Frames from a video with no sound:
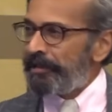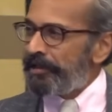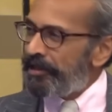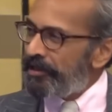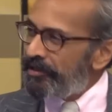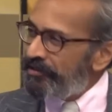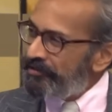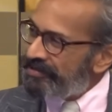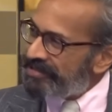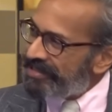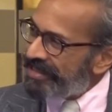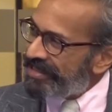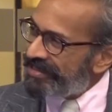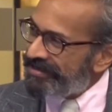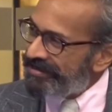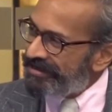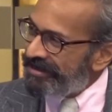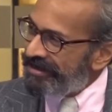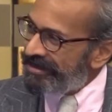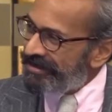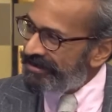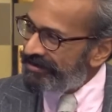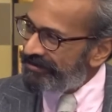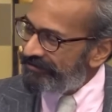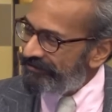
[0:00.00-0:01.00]
polluting
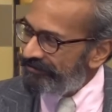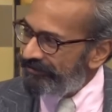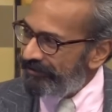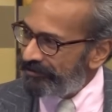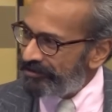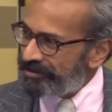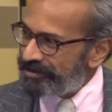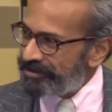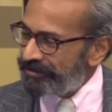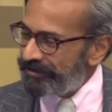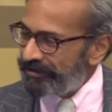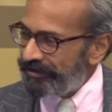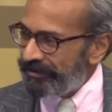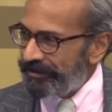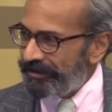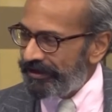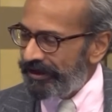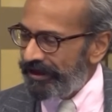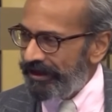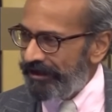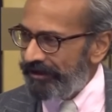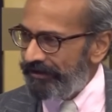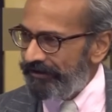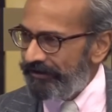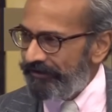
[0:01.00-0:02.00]
yeah. fossil
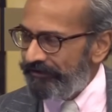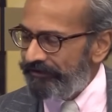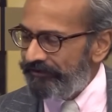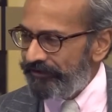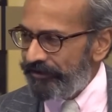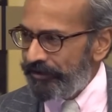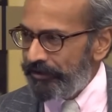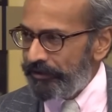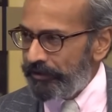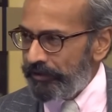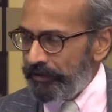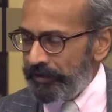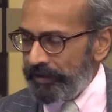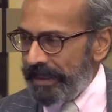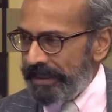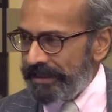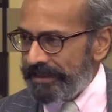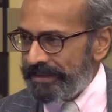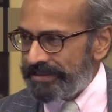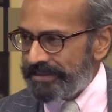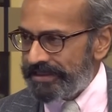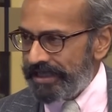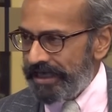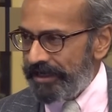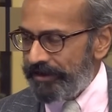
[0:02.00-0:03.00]
uh, fuel,
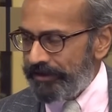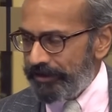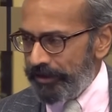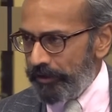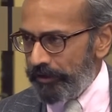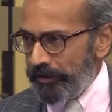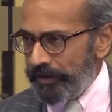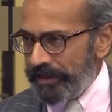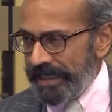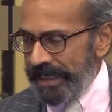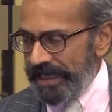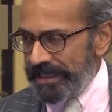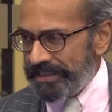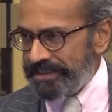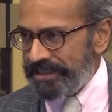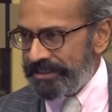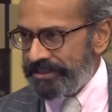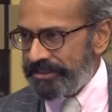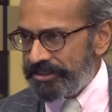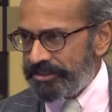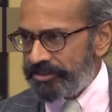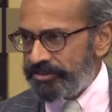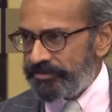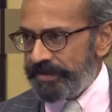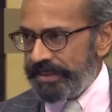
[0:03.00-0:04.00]
and uh, the oil and gas
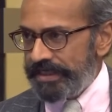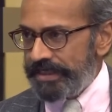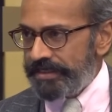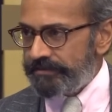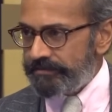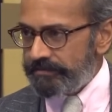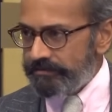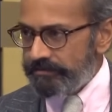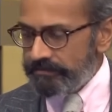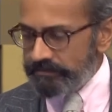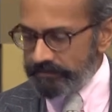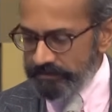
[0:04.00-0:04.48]
industry